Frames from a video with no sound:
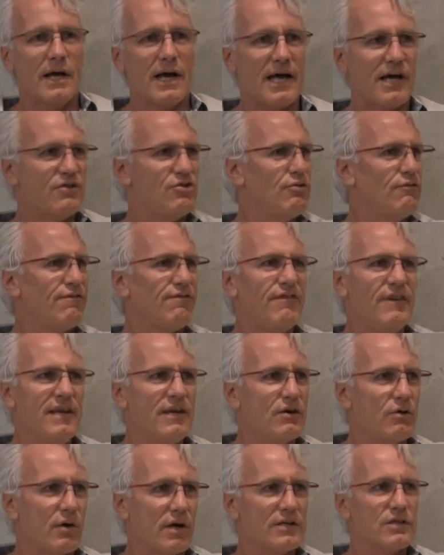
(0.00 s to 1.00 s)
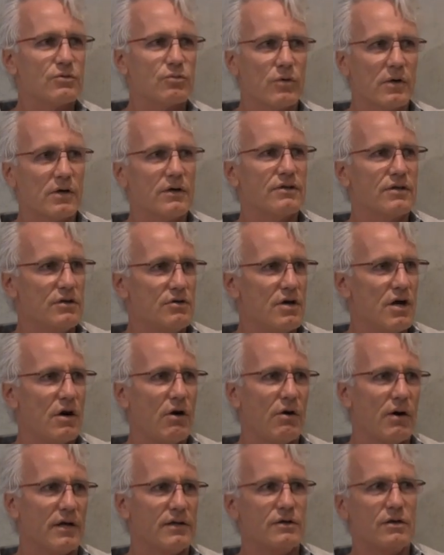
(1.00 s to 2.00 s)
how did you feel? I just wanted to
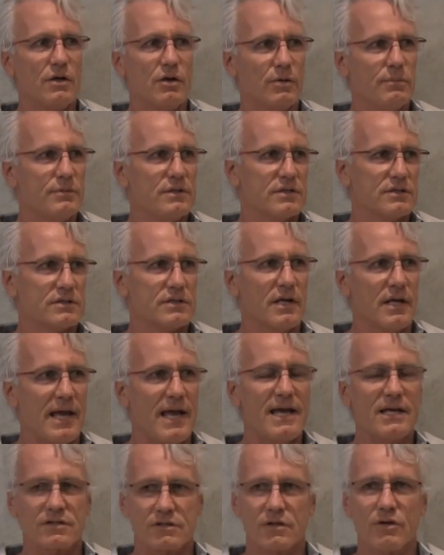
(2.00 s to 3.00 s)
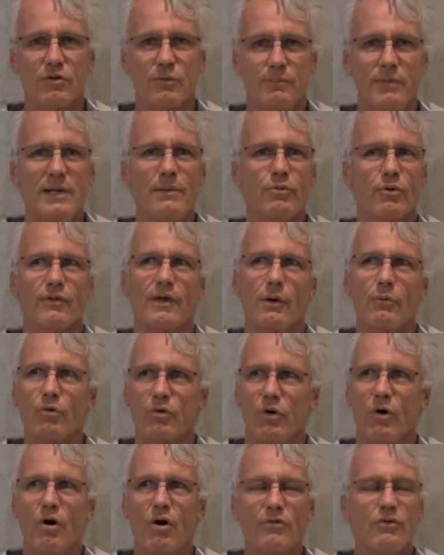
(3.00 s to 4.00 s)
know, you know what I mean? Just ask other people that
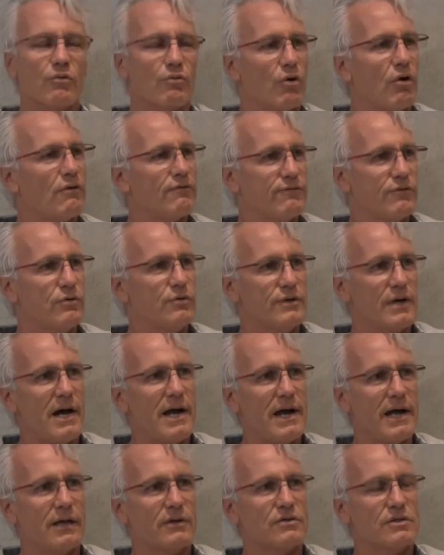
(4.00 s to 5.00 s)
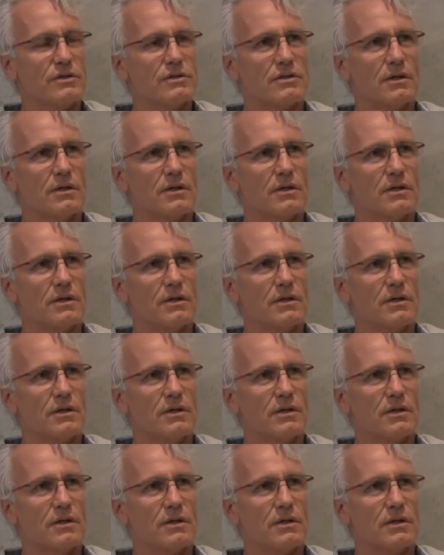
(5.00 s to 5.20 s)
were on the raw food diet, but,